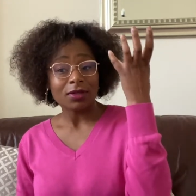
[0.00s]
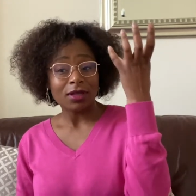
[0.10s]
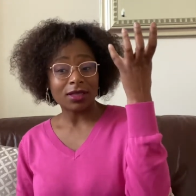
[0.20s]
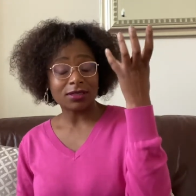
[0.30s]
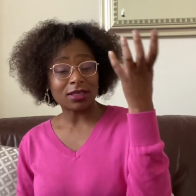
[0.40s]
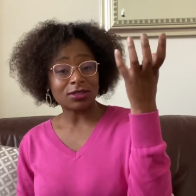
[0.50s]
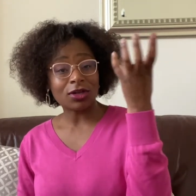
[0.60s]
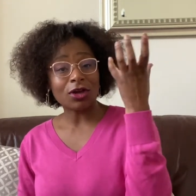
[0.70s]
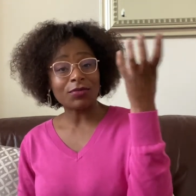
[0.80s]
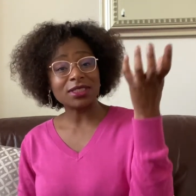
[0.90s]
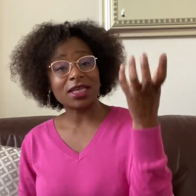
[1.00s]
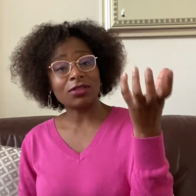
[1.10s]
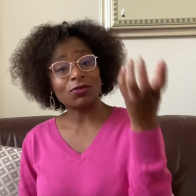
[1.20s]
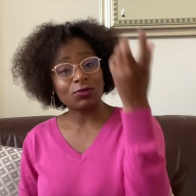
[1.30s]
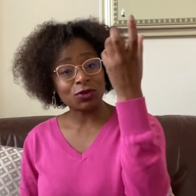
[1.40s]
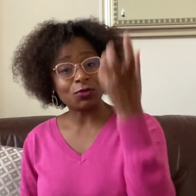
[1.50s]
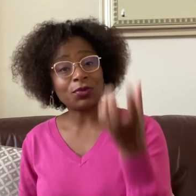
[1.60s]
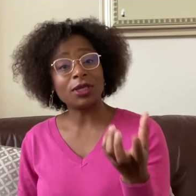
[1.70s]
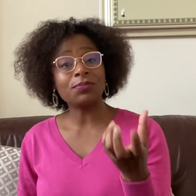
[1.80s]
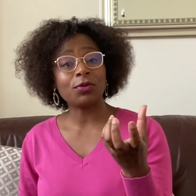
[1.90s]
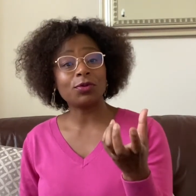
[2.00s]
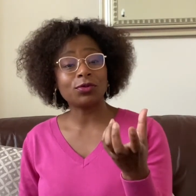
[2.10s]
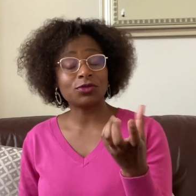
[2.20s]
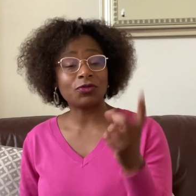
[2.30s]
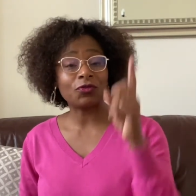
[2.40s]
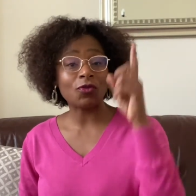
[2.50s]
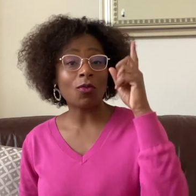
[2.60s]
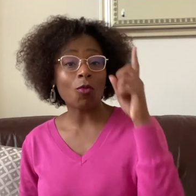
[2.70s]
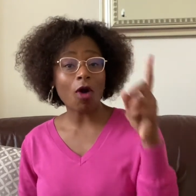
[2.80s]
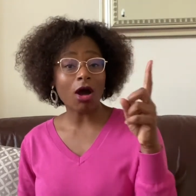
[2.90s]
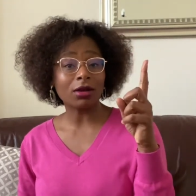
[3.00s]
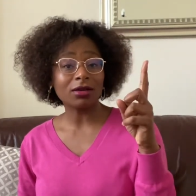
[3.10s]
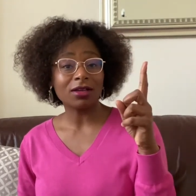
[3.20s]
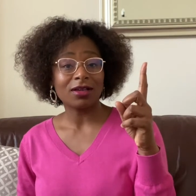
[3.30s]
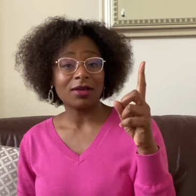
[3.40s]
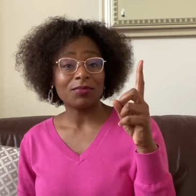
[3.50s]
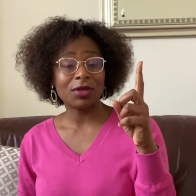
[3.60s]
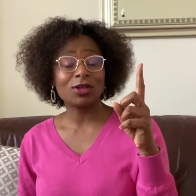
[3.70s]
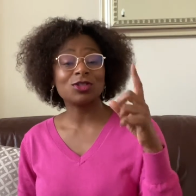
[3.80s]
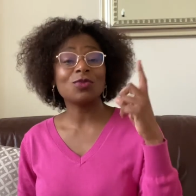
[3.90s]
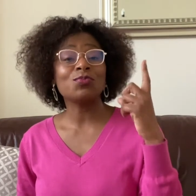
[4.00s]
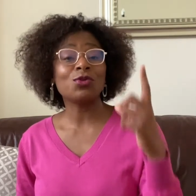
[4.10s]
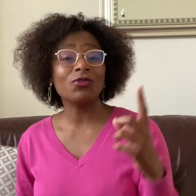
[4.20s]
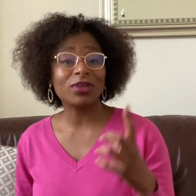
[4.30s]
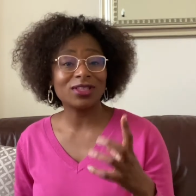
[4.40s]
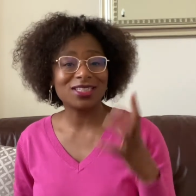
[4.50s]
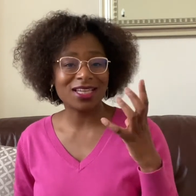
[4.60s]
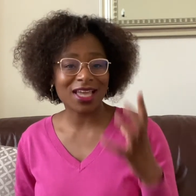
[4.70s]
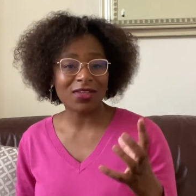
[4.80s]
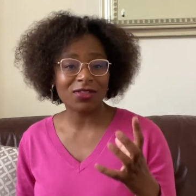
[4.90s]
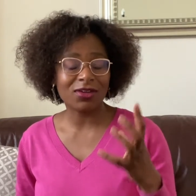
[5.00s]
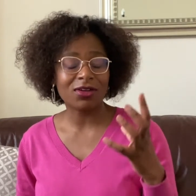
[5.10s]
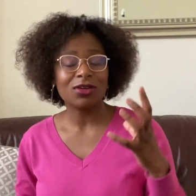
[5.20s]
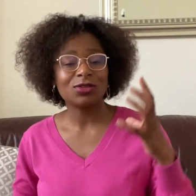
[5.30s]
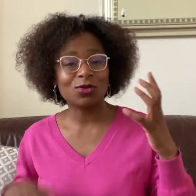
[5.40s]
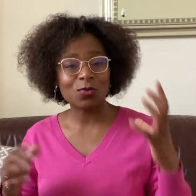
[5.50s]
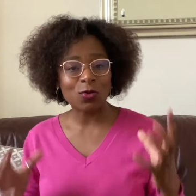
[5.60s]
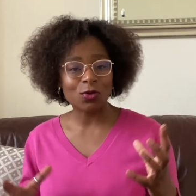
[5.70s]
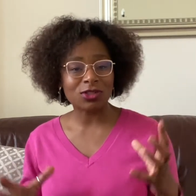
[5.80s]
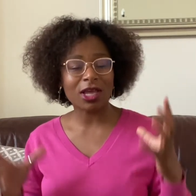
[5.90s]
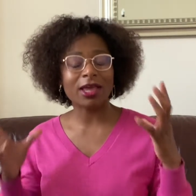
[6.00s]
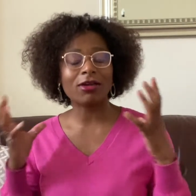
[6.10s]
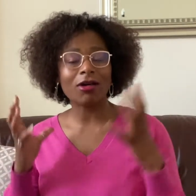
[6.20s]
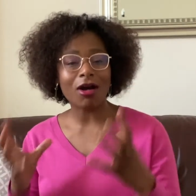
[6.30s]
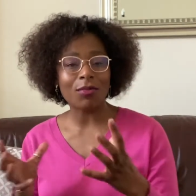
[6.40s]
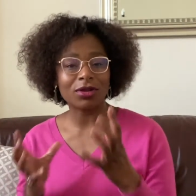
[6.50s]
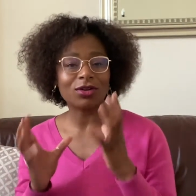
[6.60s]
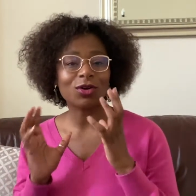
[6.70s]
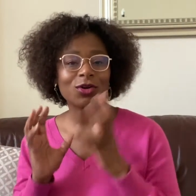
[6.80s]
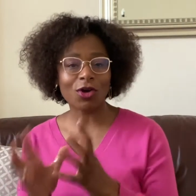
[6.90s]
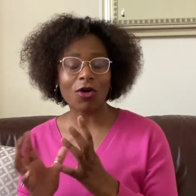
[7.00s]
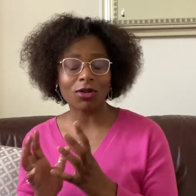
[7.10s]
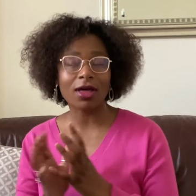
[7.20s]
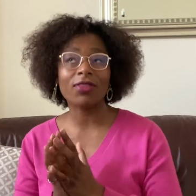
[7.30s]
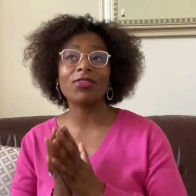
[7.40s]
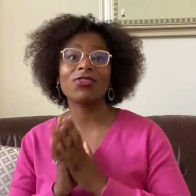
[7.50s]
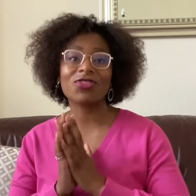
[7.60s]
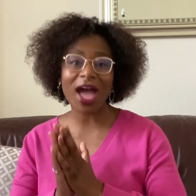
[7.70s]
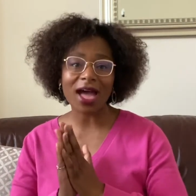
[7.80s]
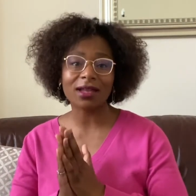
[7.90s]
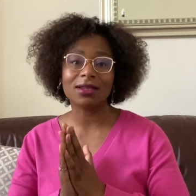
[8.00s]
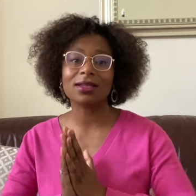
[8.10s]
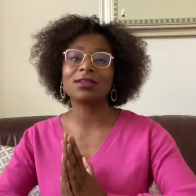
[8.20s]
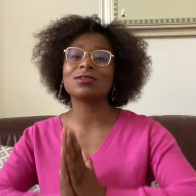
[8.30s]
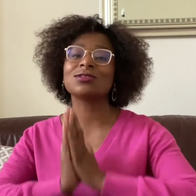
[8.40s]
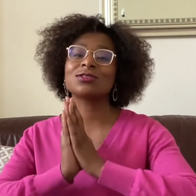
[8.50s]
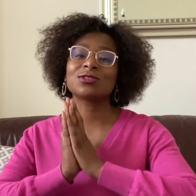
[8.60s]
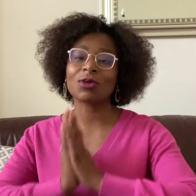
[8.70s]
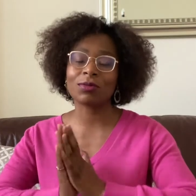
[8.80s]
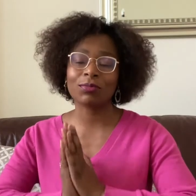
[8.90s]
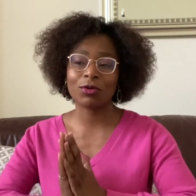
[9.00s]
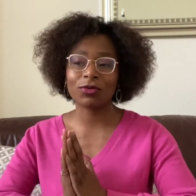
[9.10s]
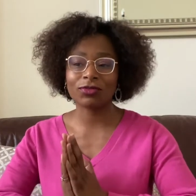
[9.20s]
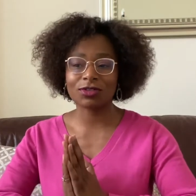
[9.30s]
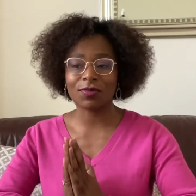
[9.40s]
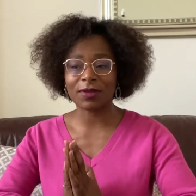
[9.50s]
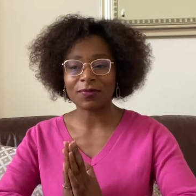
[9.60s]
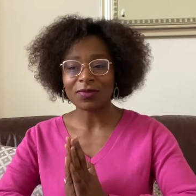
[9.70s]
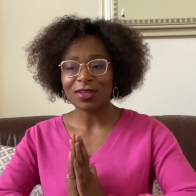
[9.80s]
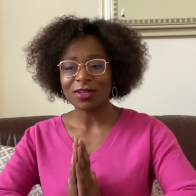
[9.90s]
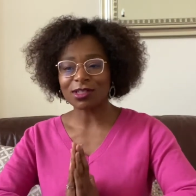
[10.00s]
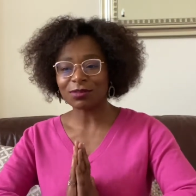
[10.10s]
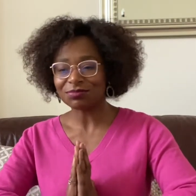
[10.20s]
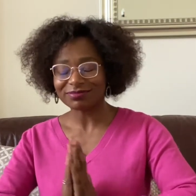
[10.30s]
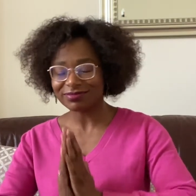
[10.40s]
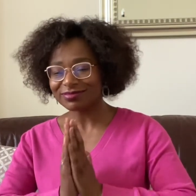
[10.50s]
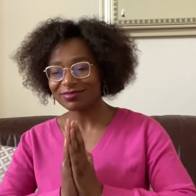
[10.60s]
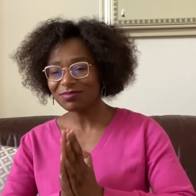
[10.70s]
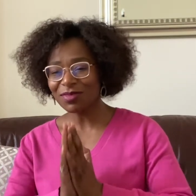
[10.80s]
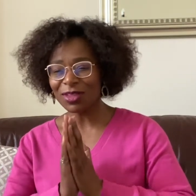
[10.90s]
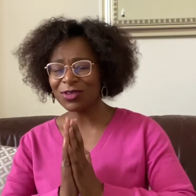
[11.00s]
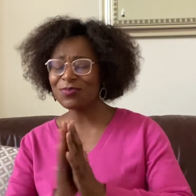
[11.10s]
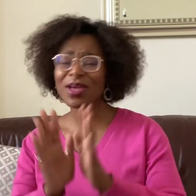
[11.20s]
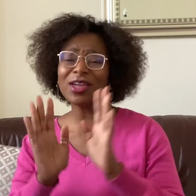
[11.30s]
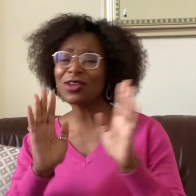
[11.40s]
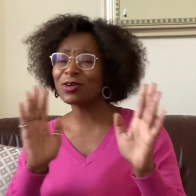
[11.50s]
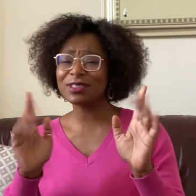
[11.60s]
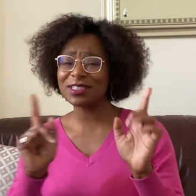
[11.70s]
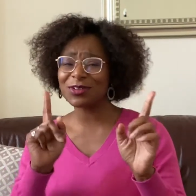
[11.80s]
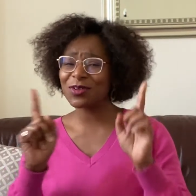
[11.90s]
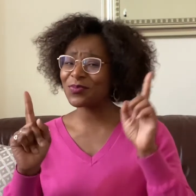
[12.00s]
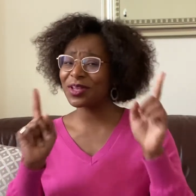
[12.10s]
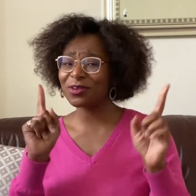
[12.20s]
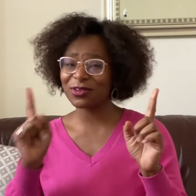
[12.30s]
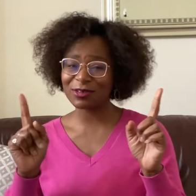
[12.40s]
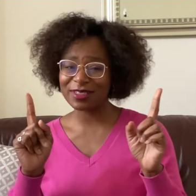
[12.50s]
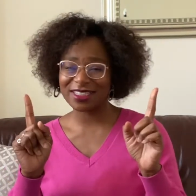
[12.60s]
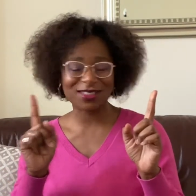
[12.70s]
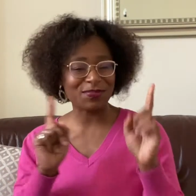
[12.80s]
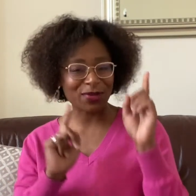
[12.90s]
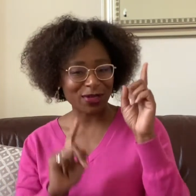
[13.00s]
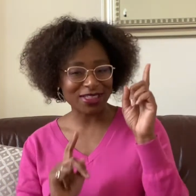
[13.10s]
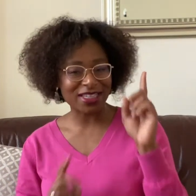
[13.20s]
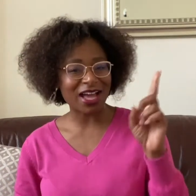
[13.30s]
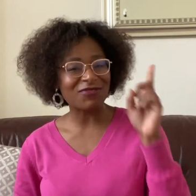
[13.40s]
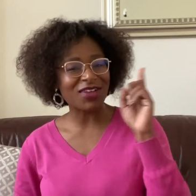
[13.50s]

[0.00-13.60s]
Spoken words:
is the coming together of two people to form one, because you're moving together towards a common goal. And that is so important to me. So you may notice, or you may not notice, the person that I've